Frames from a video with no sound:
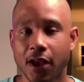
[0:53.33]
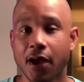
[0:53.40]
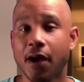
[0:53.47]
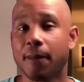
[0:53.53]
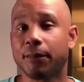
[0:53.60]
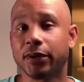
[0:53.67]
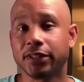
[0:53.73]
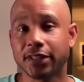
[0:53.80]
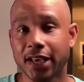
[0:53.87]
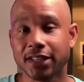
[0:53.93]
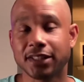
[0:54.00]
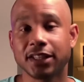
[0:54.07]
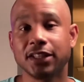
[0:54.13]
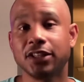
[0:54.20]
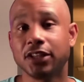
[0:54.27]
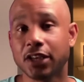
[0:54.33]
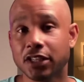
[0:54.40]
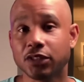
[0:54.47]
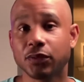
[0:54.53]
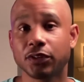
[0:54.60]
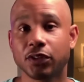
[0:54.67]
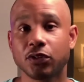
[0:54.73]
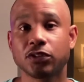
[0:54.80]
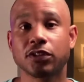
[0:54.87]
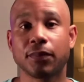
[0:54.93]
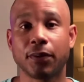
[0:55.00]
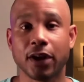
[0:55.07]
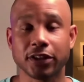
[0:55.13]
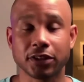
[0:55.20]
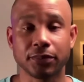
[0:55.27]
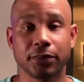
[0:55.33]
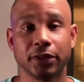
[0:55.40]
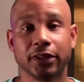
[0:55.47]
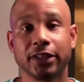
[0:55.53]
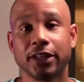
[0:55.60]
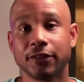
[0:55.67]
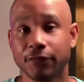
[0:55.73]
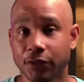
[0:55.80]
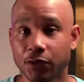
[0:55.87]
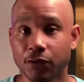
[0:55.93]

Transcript: but testing does reduce the possibility of new